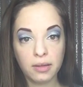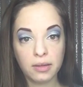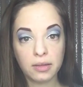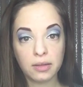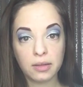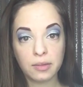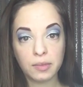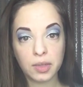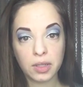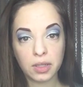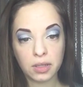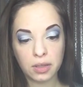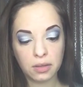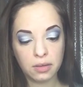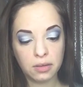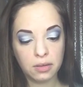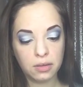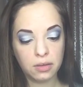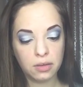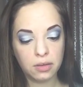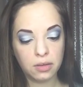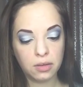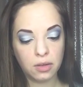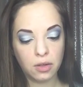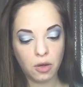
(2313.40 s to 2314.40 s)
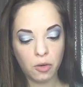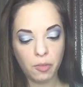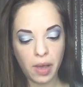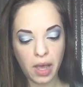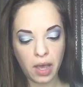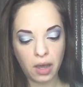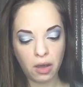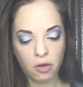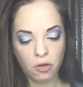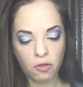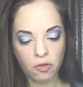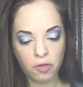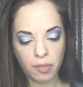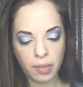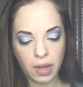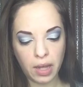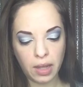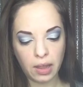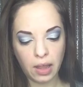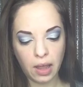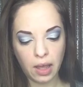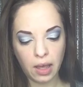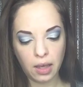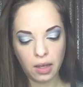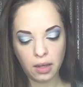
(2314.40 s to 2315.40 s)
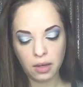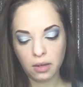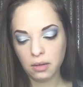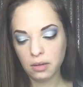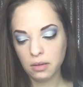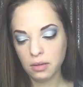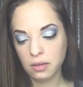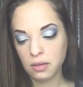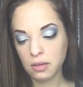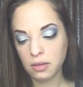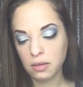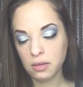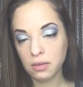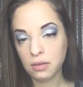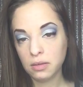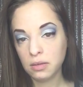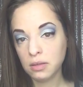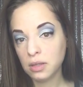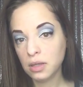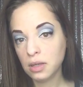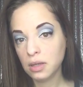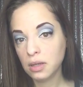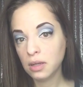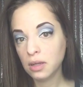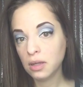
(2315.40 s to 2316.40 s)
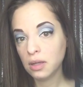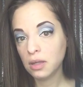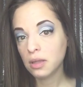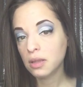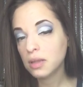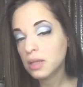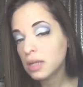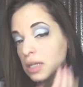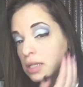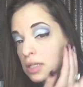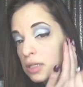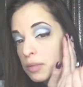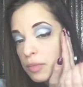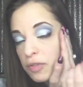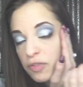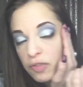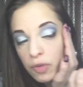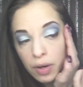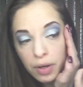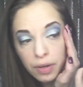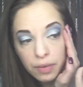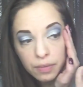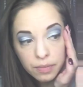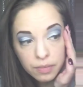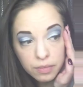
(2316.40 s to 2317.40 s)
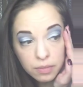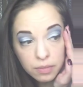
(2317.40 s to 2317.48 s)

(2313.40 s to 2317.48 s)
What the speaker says: I'm going to go back over my line that I did before.